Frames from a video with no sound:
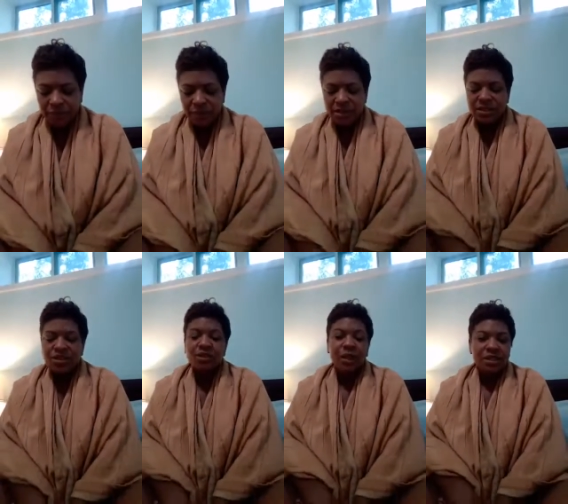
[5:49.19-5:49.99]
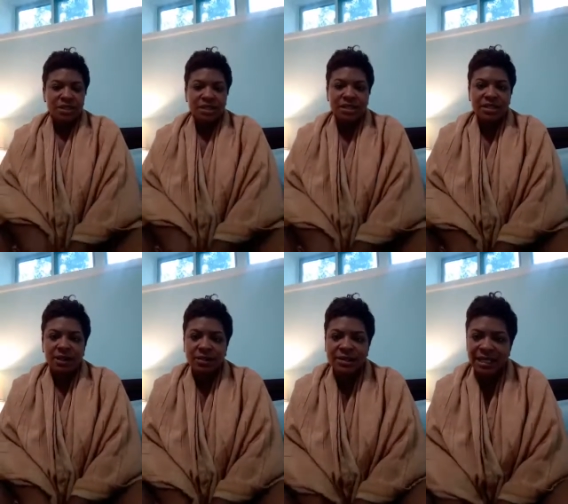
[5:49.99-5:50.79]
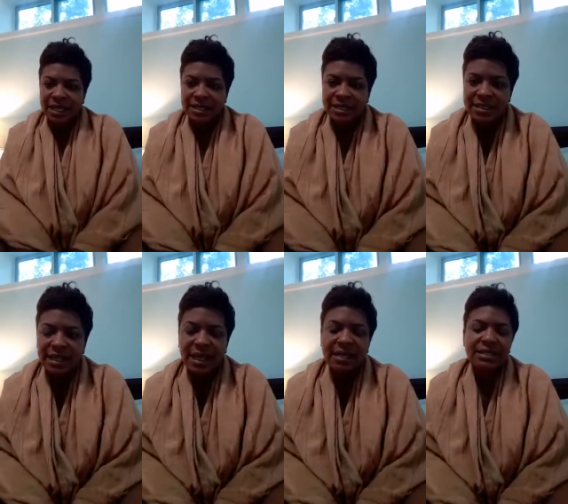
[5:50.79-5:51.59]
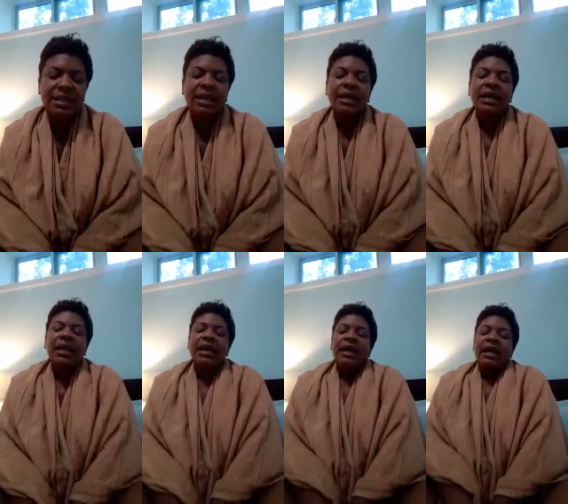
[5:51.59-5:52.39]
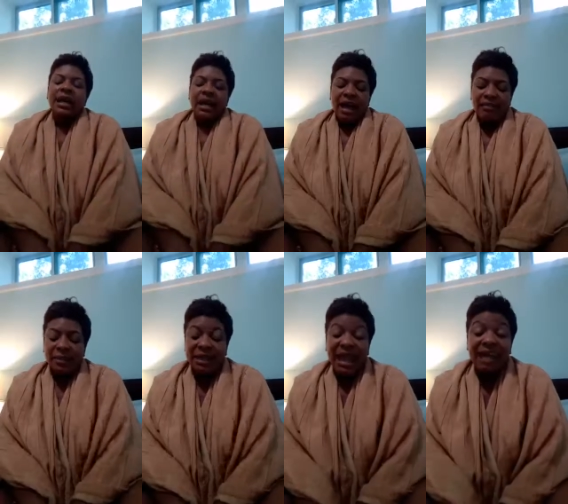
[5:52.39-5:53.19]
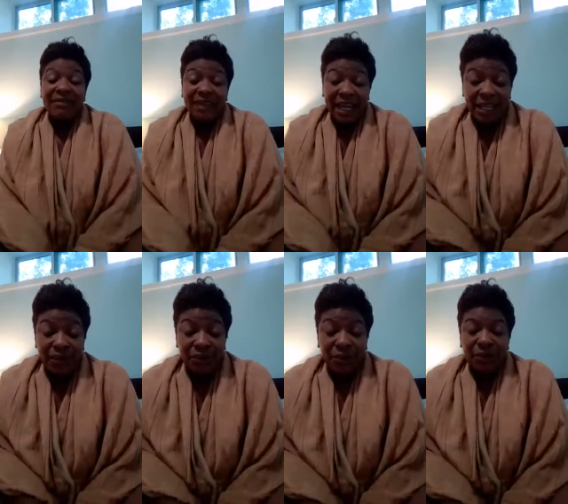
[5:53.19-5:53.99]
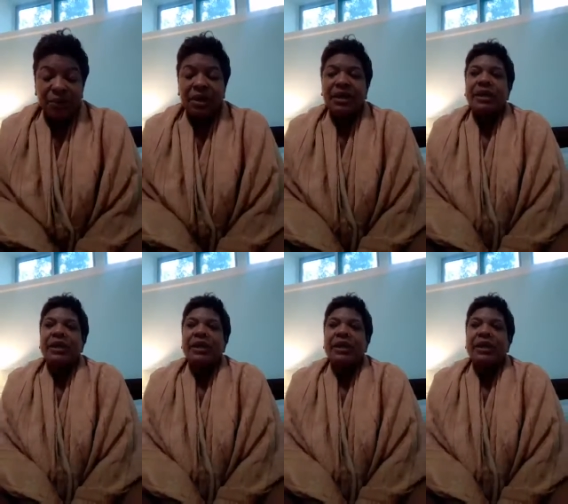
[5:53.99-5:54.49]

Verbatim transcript: situations and circumstances that I've been navigating through,